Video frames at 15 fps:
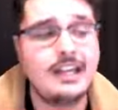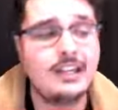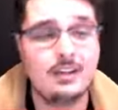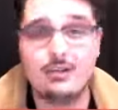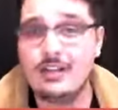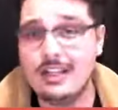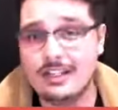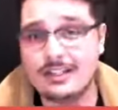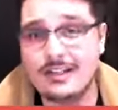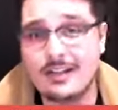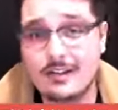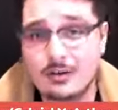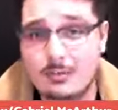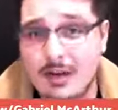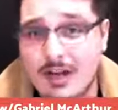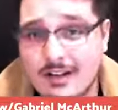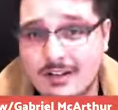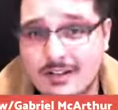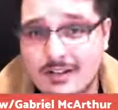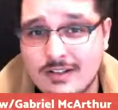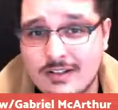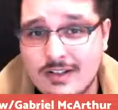you need to tell your
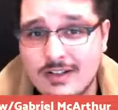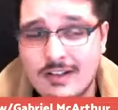boss,